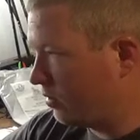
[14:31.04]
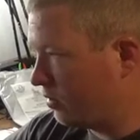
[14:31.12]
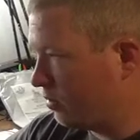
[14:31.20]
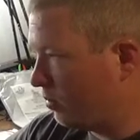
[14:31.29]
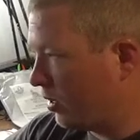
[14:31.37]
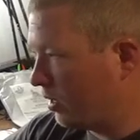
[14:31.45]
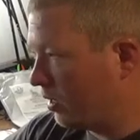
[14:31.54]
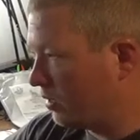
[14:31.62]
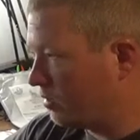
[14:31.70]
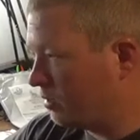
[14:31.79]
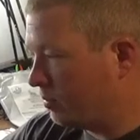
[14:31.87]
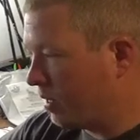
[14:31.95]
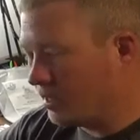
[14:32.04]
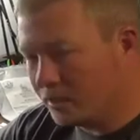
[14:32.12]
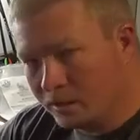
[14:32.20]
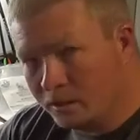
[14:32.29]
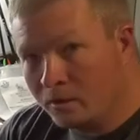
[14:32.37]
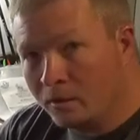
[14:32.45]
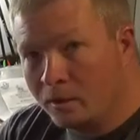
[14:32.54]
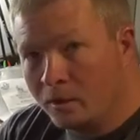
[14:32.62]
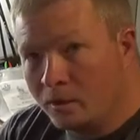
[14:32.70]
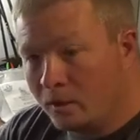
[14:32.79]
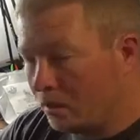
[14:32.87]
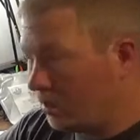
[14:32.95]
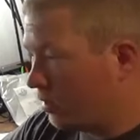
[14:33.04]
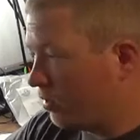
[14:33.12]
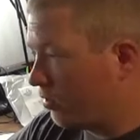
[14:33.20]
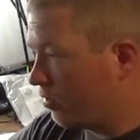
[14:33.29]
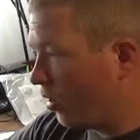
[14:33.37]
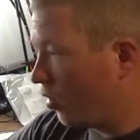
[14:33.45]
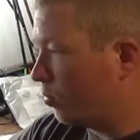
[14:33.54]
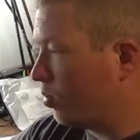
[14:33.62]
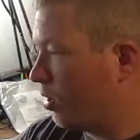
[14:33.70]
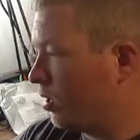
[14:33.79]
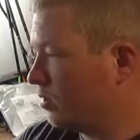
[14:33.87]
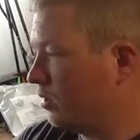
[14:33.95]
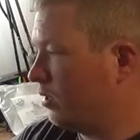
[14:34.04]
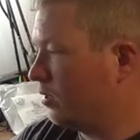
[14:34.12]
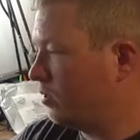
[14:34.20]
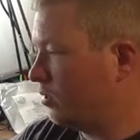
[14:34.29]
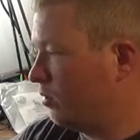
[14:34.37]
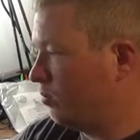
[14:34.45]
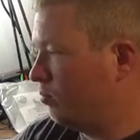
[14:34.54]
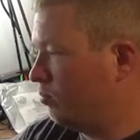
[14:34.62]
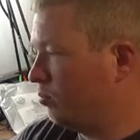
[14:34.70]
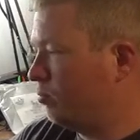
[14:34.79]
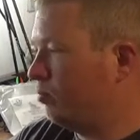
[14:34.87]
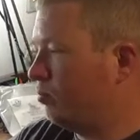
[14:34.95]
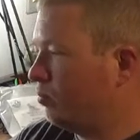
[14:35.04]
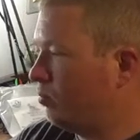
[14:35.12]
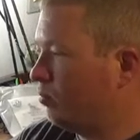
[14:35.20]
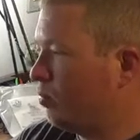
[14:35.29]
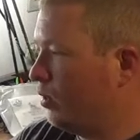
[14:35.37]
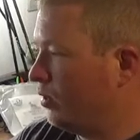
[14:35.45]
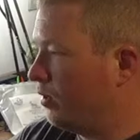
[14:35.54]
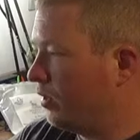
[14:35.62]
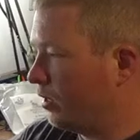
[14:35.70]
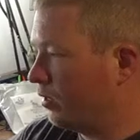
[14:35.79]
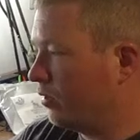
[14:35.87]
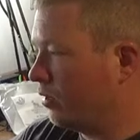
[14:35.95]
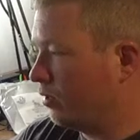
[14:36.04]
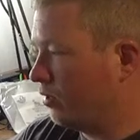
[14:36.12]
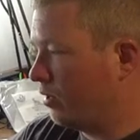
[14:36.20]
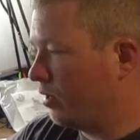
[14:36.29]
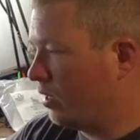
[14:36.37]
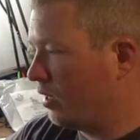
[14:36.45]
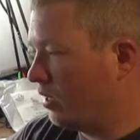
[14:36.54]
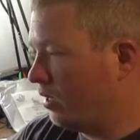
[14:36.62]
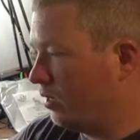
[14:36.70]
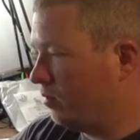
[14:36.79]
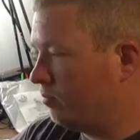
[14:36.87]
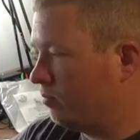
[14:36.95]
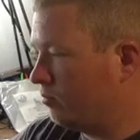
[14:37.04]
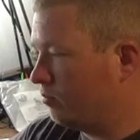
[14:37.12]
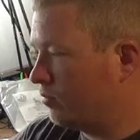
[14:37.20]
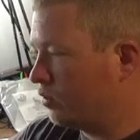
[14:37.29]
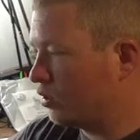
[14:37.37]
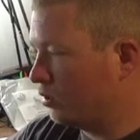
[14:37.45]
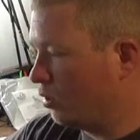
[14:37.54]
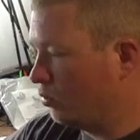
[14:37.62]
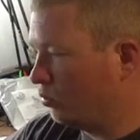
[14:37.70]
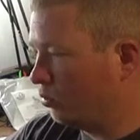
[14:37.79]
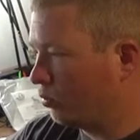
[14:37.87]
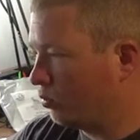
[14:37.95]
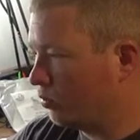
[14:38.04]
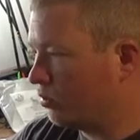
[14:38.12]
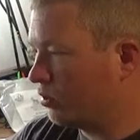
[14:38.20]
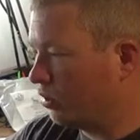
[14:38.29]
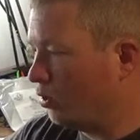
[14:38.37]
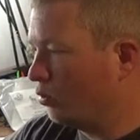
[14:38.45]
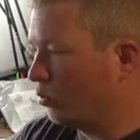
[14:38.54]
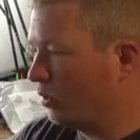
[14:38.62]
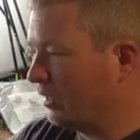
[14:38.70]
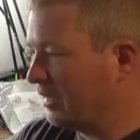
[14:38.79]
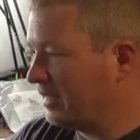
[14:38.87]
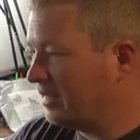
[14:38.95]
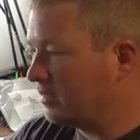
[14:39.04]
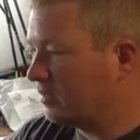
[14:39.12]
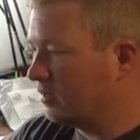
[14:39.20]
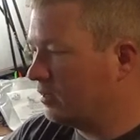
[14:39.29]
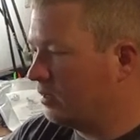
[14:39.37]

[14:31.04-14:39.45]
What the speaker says: to me, that's an amazing thought process to put deer urine in a slow release